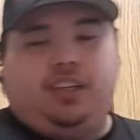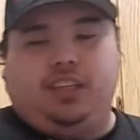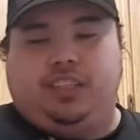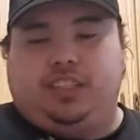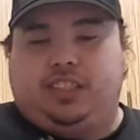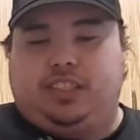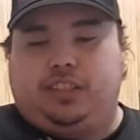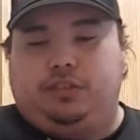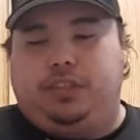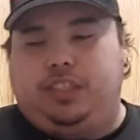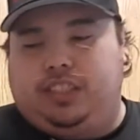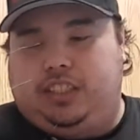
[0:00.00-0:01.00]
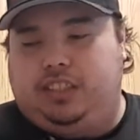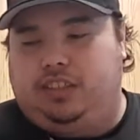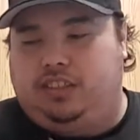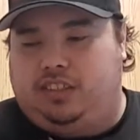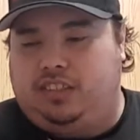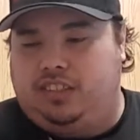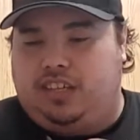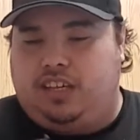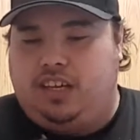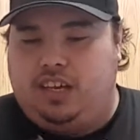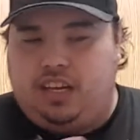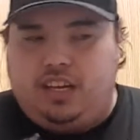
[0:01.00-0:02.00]
It's so easy.
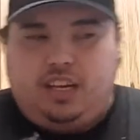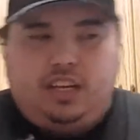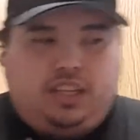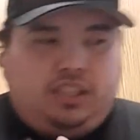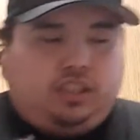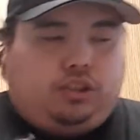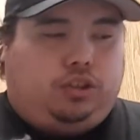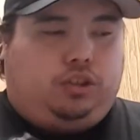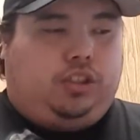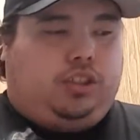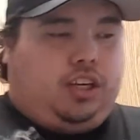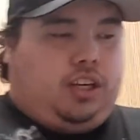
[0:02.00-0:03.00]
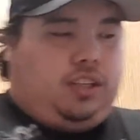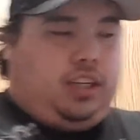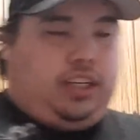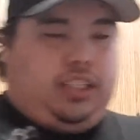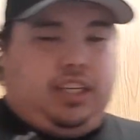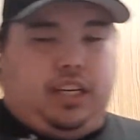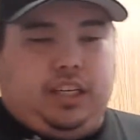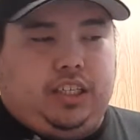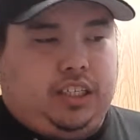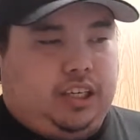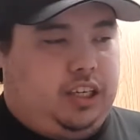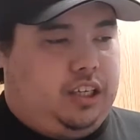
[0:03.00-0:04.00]
So you get, like I said, it's
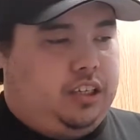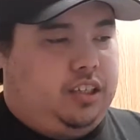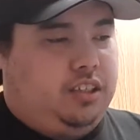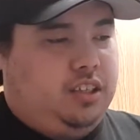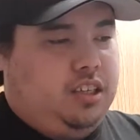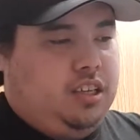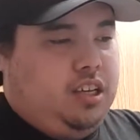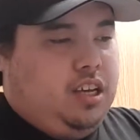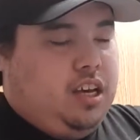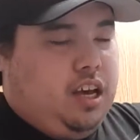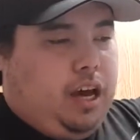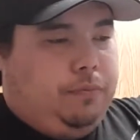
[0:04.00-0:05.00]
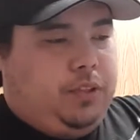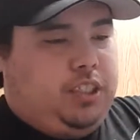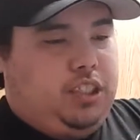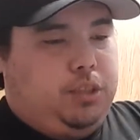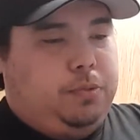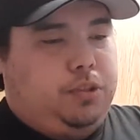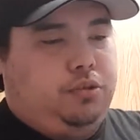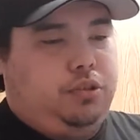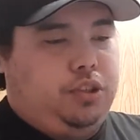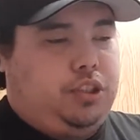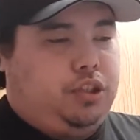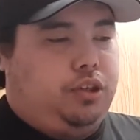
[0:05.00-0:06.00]
half a teaspoon or
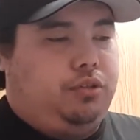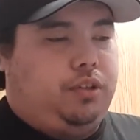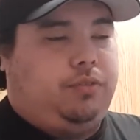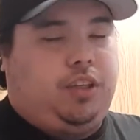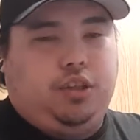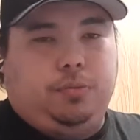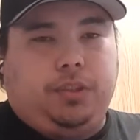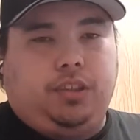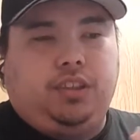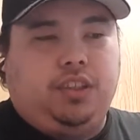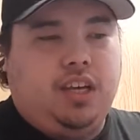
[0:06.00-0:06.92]
so of cumin.